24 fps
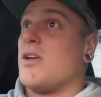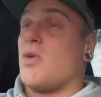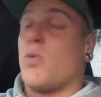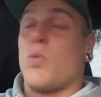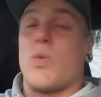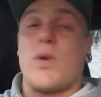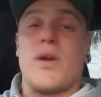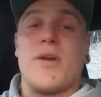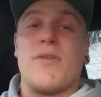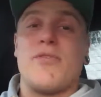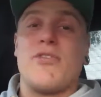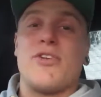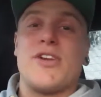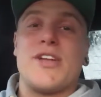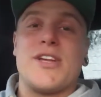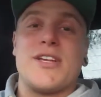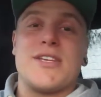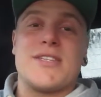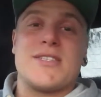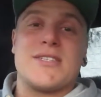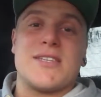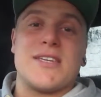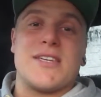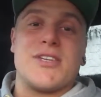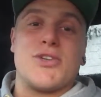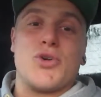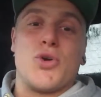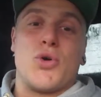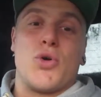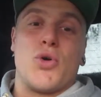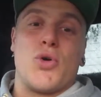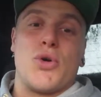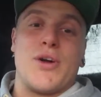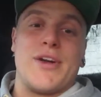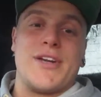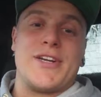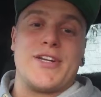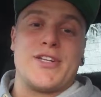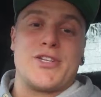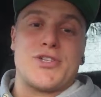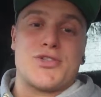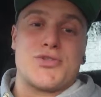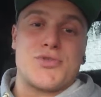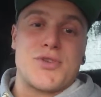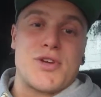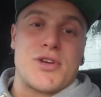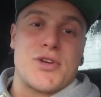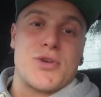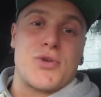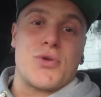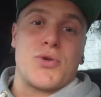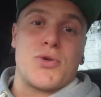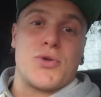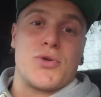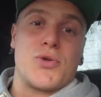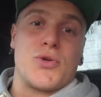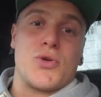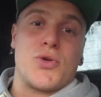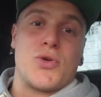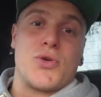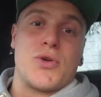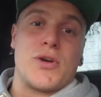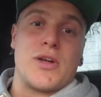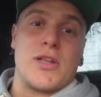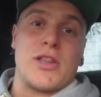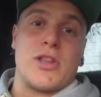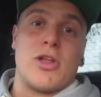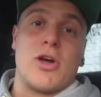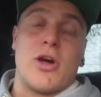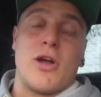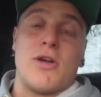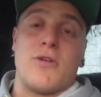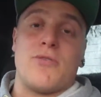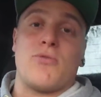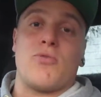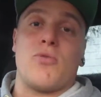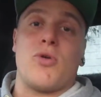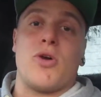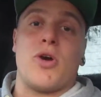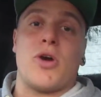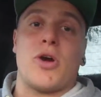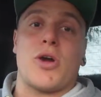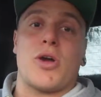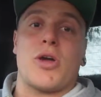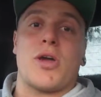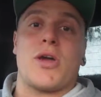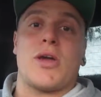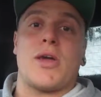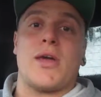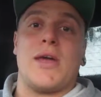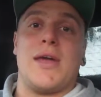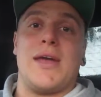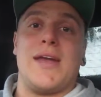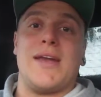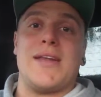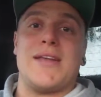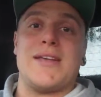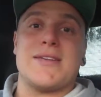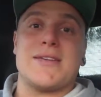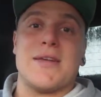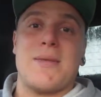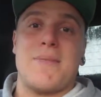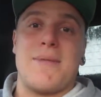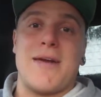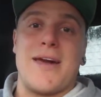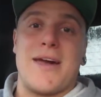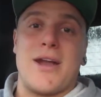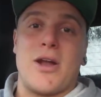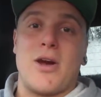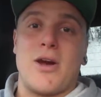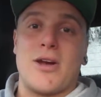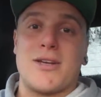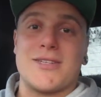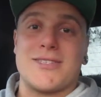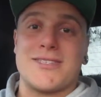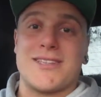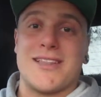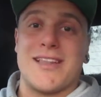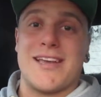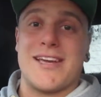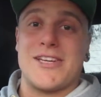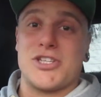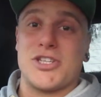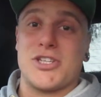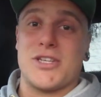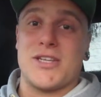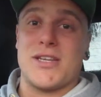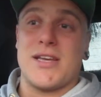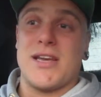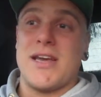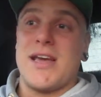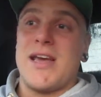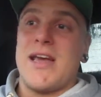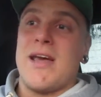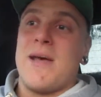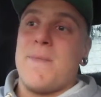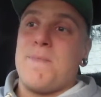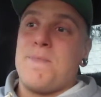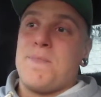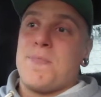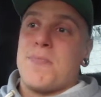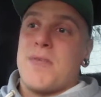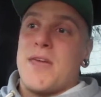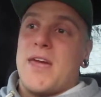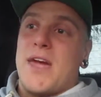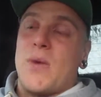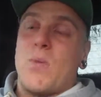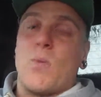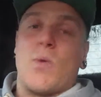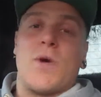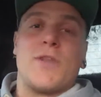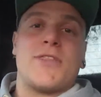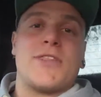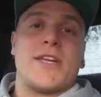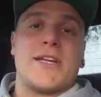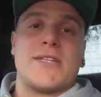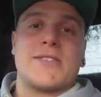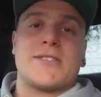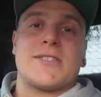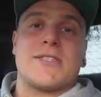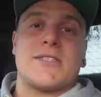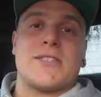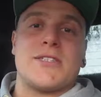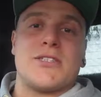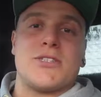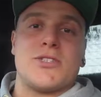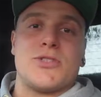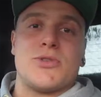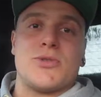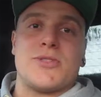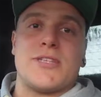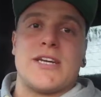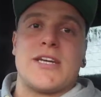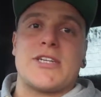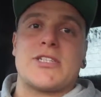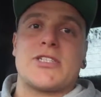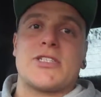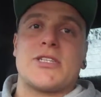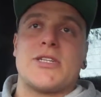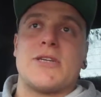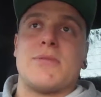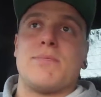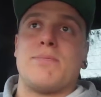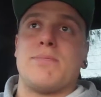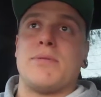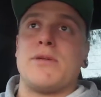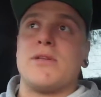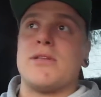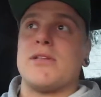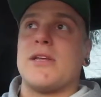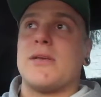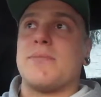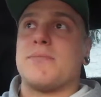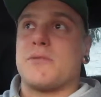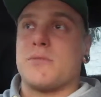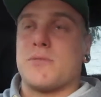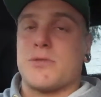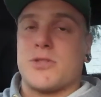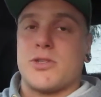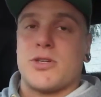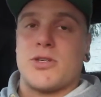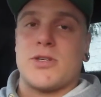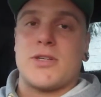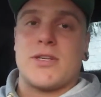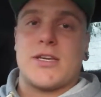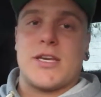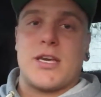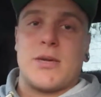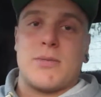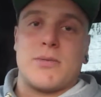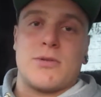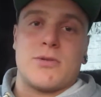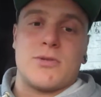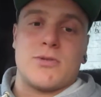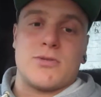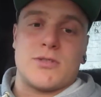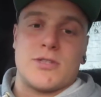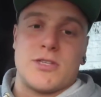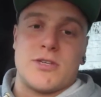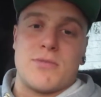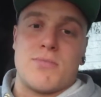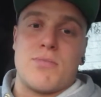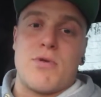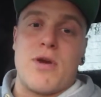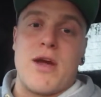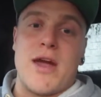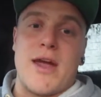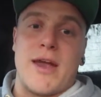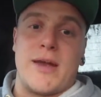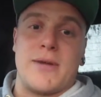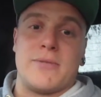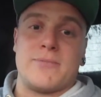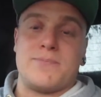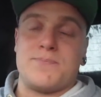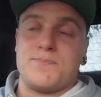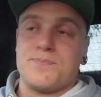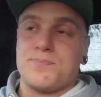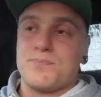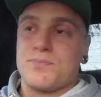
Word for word: whatever it is in your industry or your uh, line of work, it is about isolation. And what that's going to do is actually build up some certain chemicals in your brain